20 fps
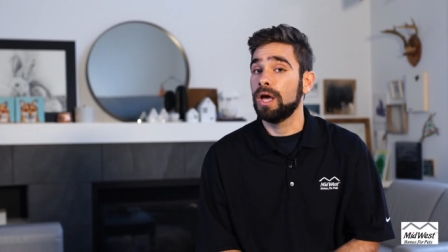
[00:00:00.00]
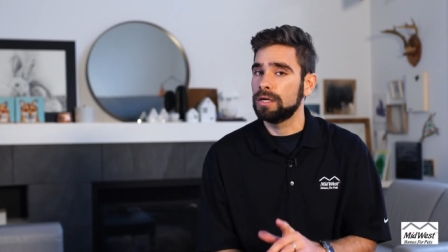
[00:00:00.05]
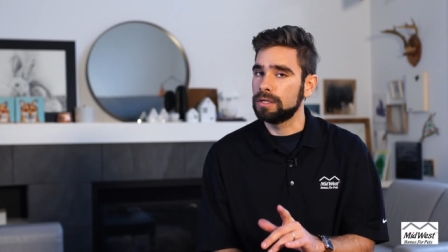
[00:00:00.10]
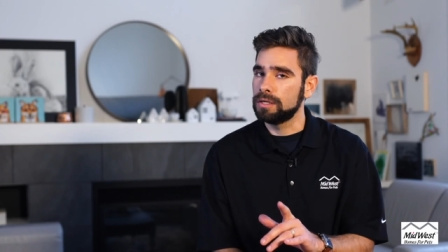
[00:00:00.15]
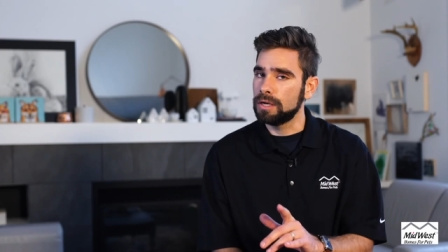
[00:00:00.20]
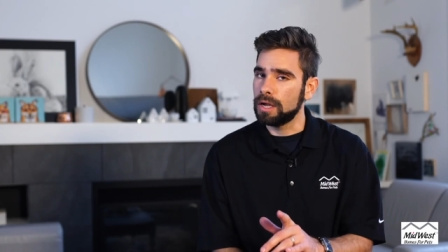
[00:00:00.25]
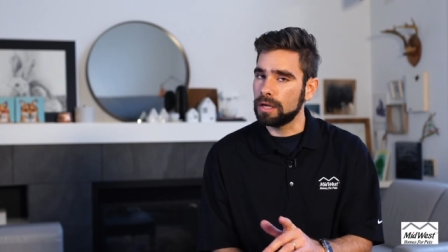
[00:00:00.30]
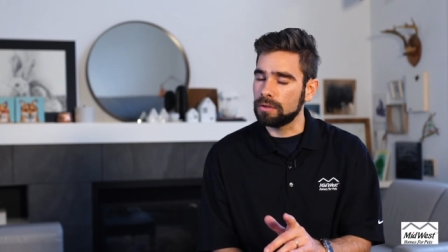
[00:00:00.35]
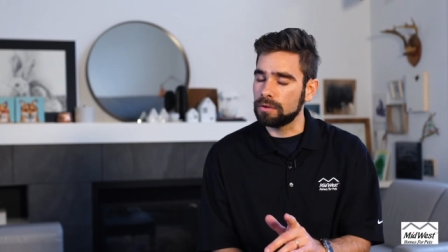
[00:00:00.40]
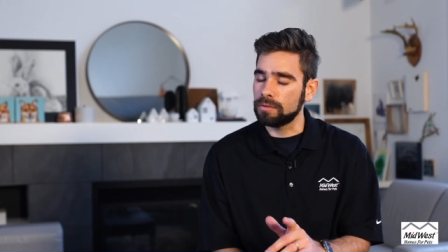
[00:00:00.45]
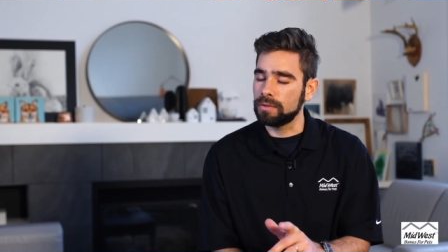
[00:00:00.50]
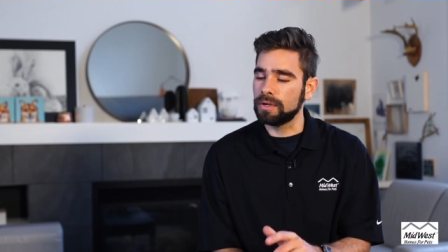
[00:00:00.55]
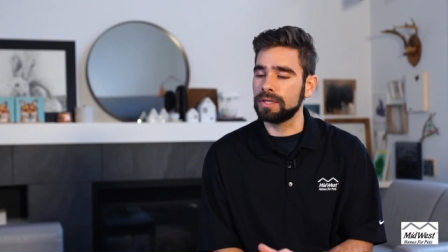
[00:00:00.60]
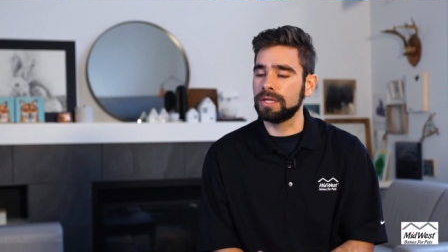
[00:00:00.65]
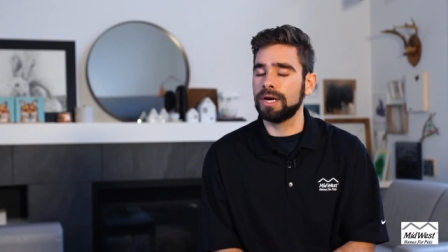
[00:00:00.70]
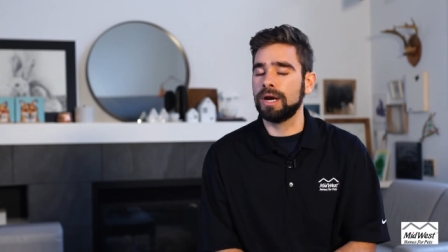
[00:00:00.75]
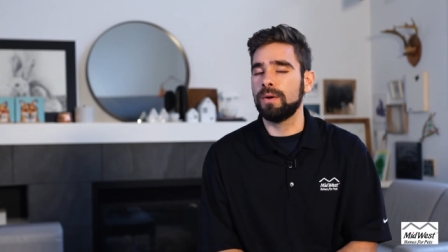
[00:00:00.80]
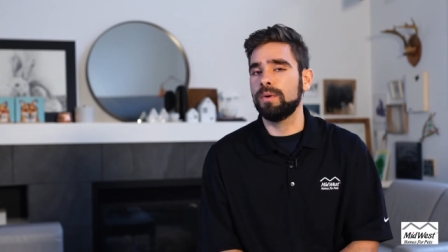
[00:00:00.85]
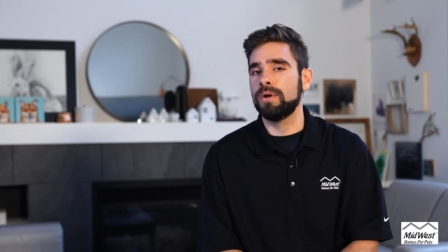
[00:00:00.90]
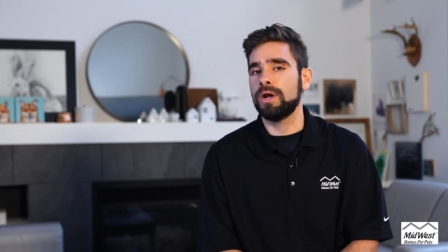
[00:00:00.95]
Another thing
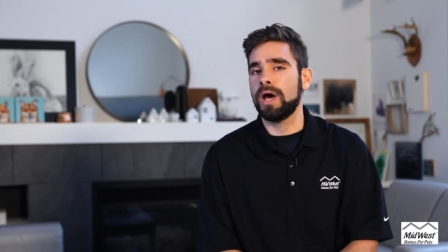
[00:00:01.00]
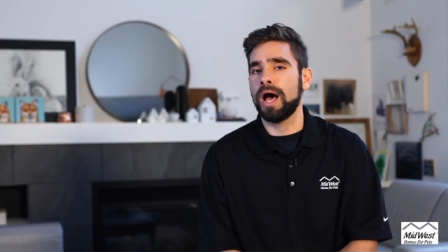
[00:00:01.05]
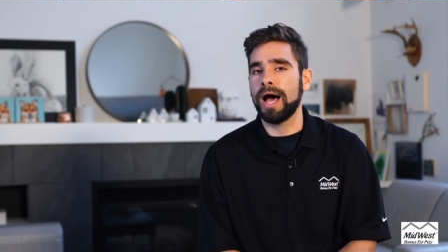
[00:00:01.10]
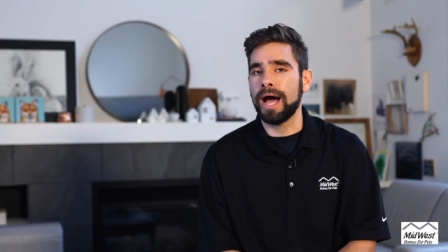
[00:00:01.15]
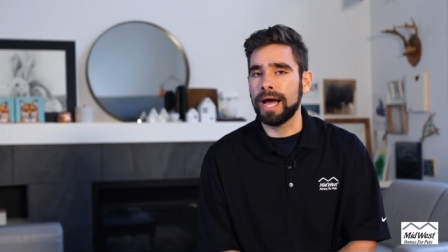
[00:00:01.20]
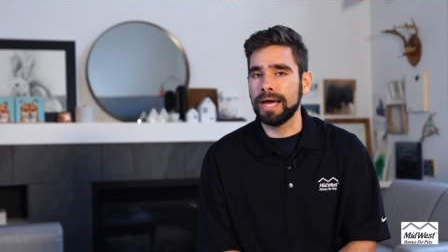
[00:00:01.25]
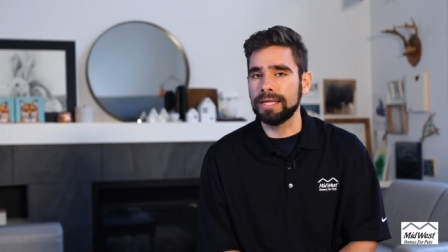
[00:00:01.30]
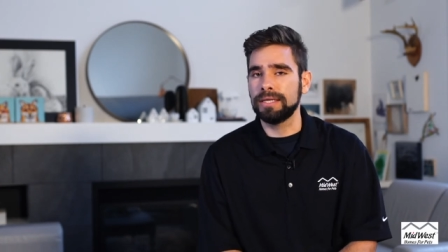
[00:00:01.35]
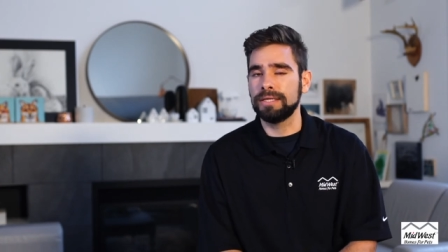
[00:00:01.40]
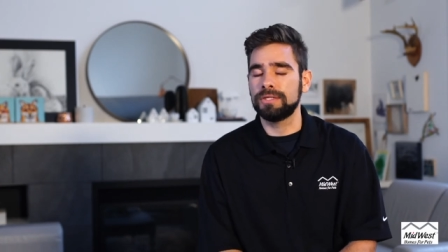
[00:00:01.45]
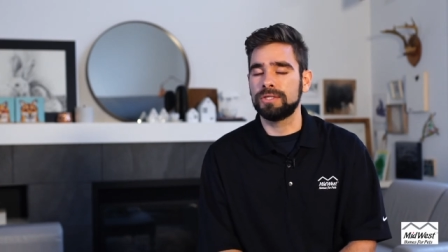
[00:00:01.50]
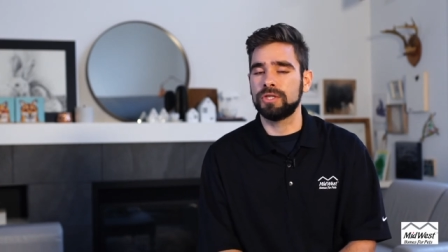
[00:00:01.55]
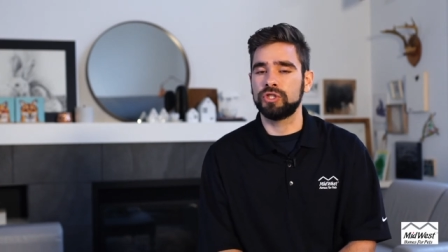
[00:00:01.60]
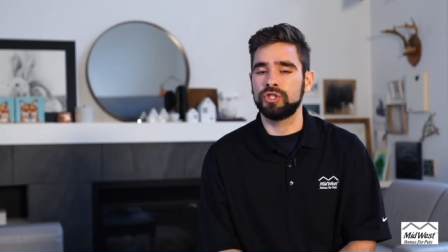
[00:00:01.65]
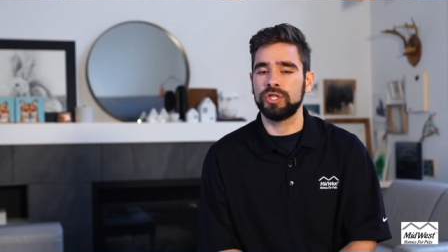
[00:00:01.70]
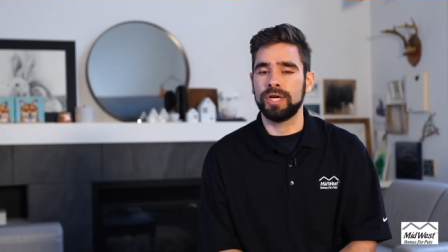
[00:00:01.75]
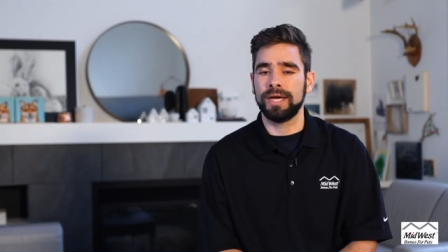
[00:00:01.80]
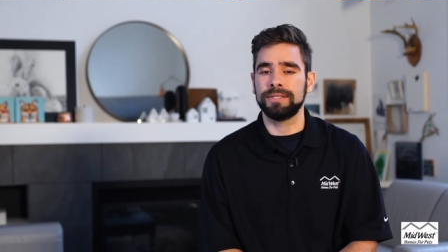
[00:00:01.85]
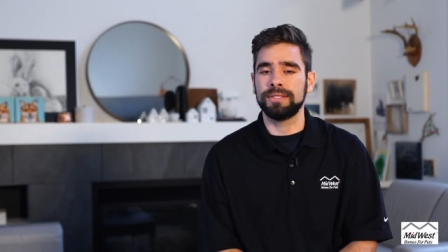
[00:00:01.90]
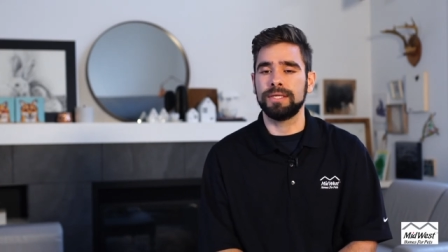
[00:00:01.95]
that I would highly
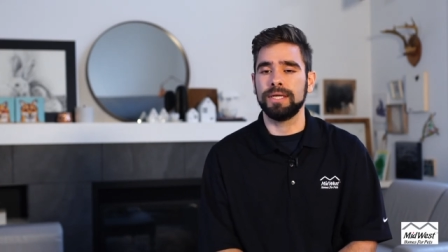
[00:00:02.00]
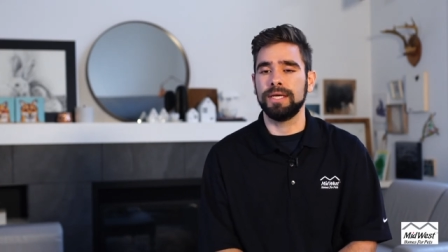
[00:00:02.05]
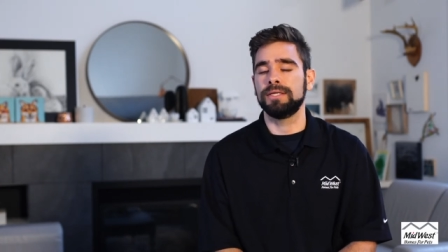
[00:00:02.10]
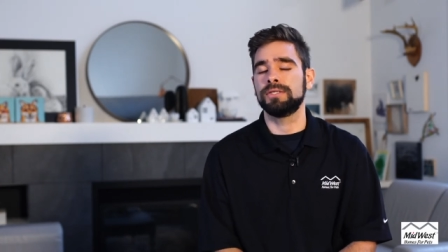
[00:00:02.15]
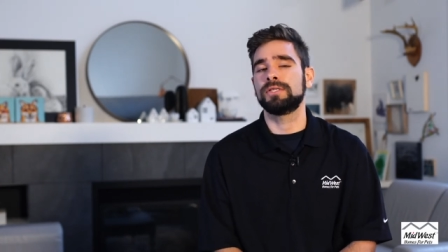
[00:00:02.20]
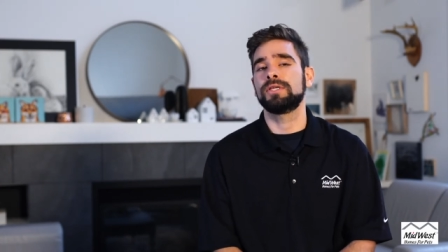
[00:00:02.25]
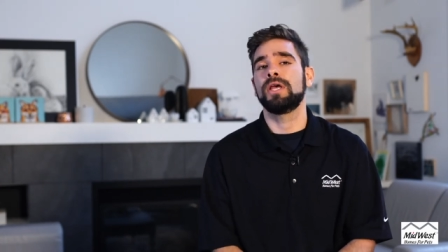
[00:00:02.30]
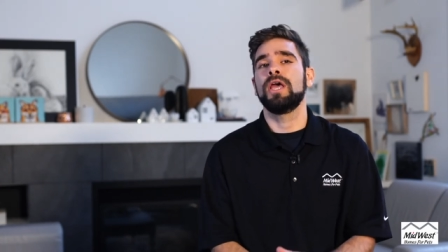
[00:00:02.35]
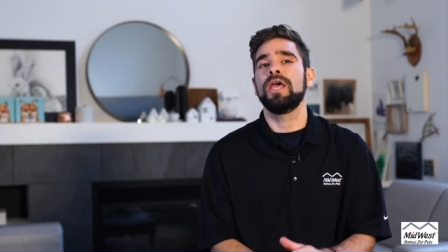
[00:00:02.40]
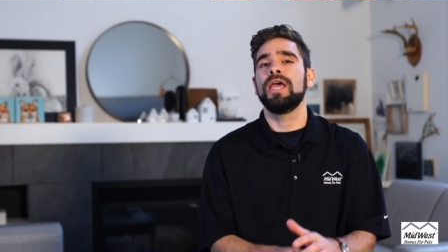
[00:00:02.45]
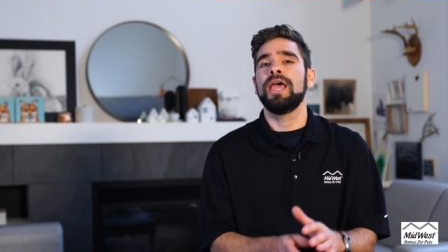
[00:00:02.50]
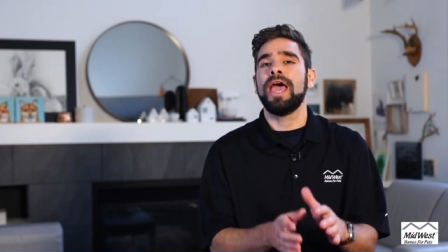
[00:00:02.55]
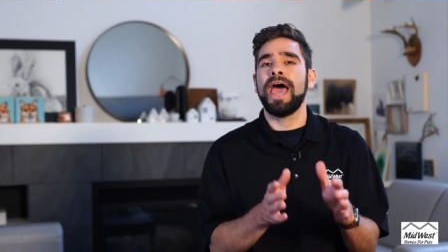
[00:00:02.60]
suggest is